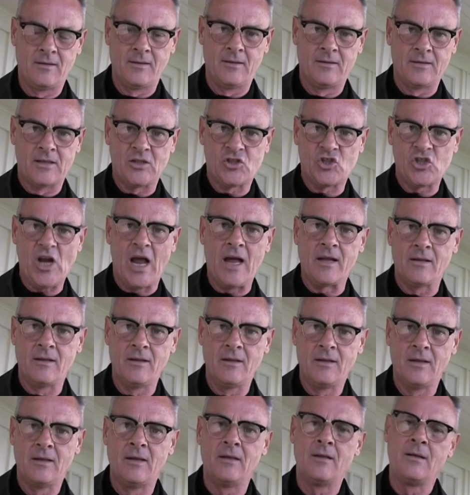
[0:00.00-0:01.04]
the Sun
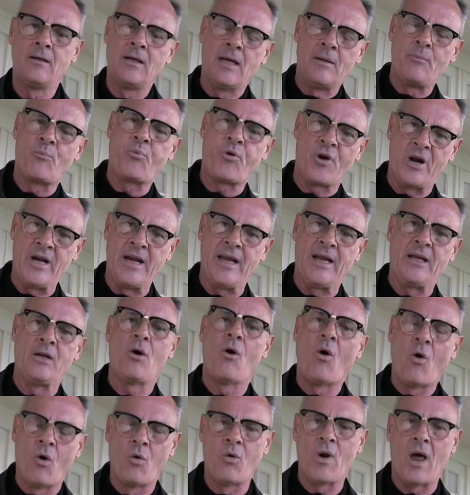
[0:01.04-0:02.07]
imprinted
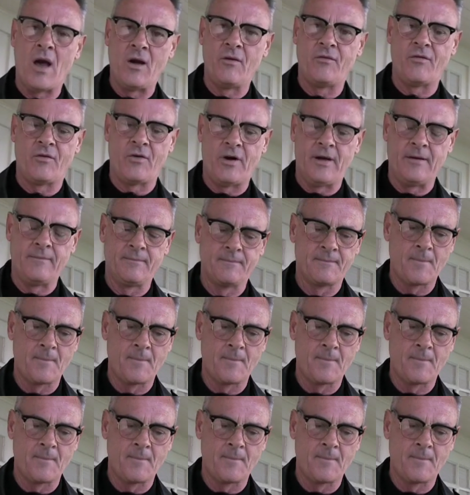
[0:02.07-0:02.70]
all over it.